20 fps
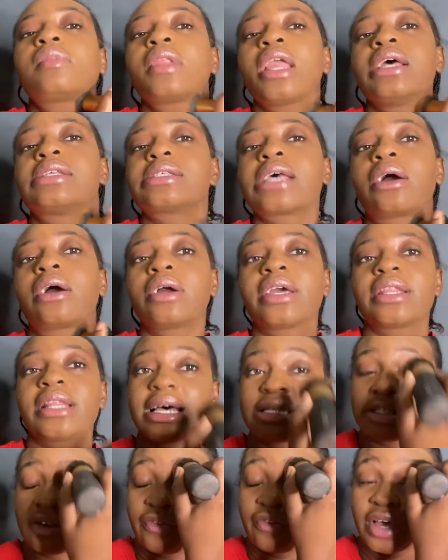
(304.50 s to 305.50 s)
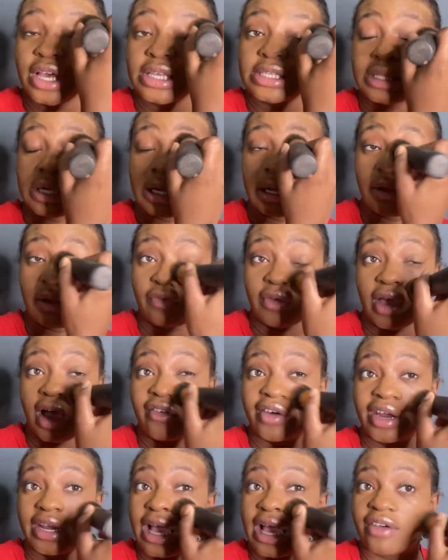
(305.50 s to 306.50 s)
It's like, okay, that's the first thing. If you
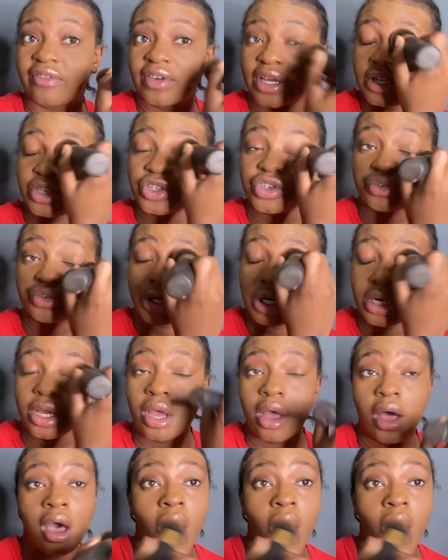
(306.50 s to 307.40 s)
already have a history